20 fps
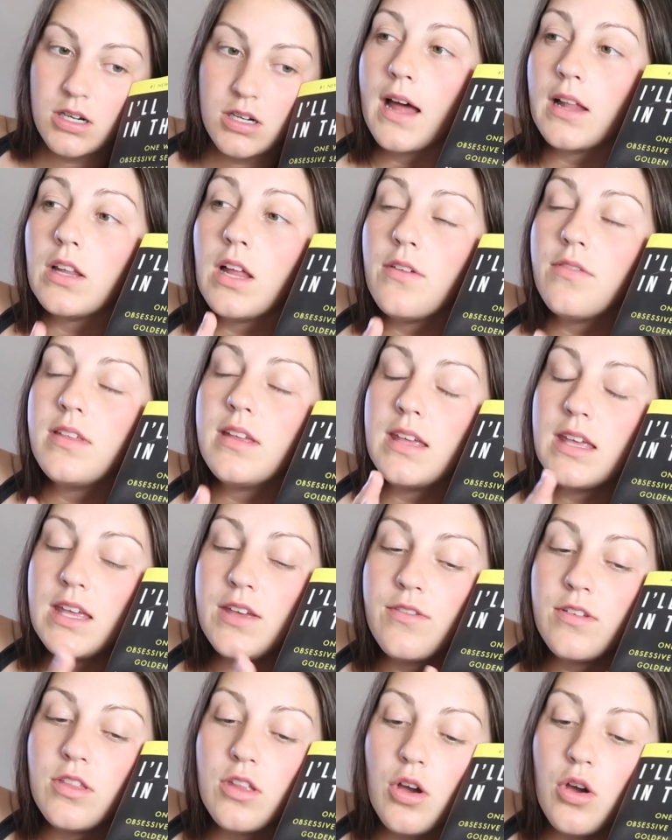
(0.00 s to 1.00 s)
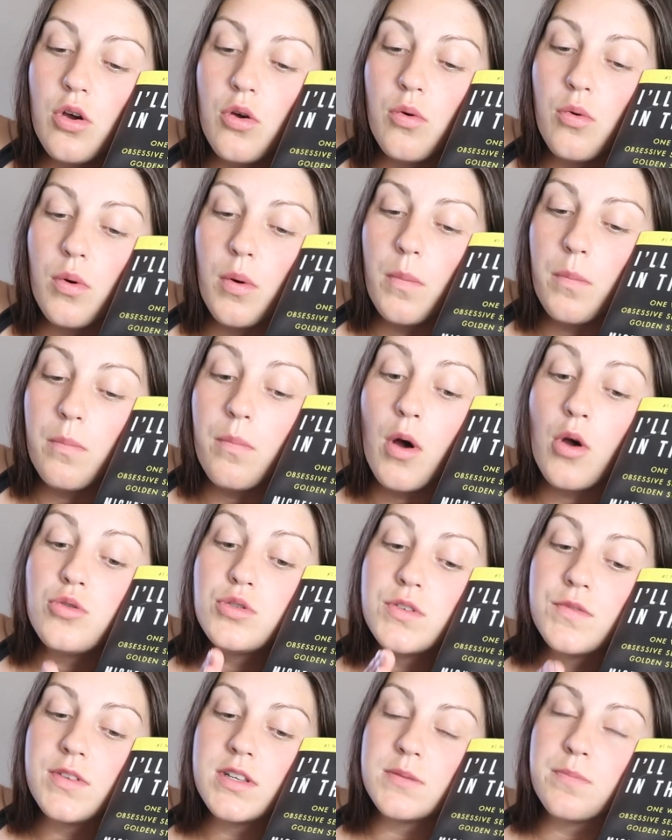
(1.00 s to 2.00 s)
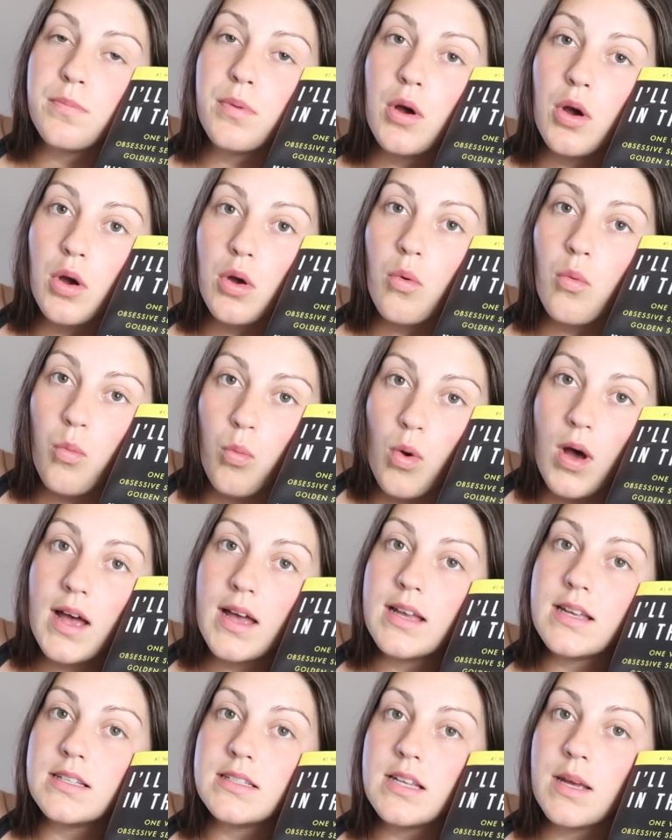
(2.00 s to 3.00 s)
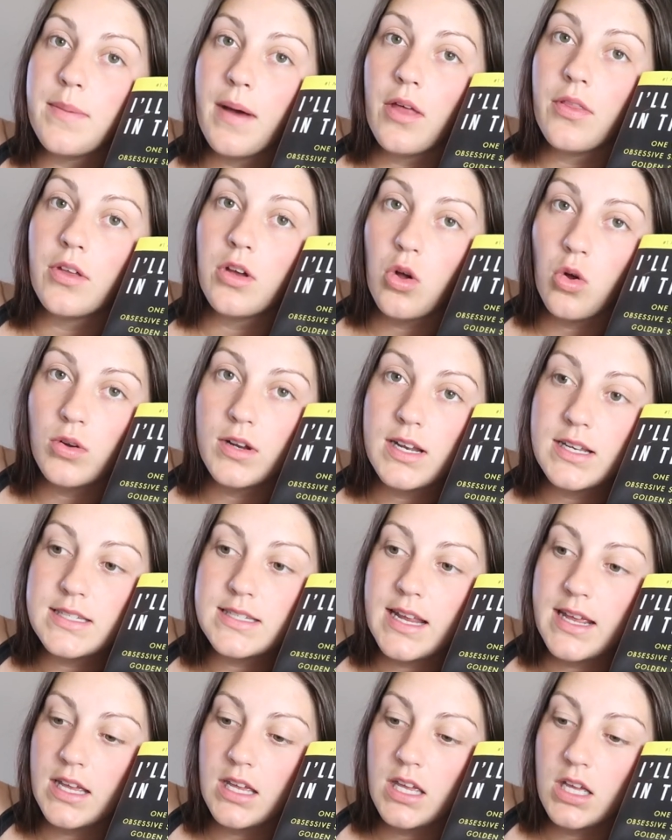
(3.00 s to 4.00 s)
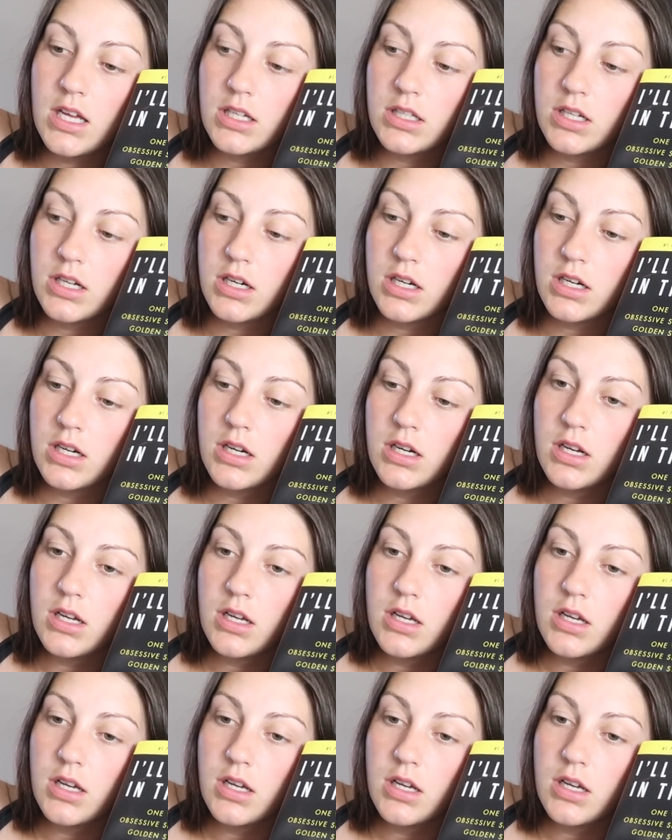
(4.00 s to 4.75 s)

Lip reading: I love that even though most of this book was about the Golden State Killer,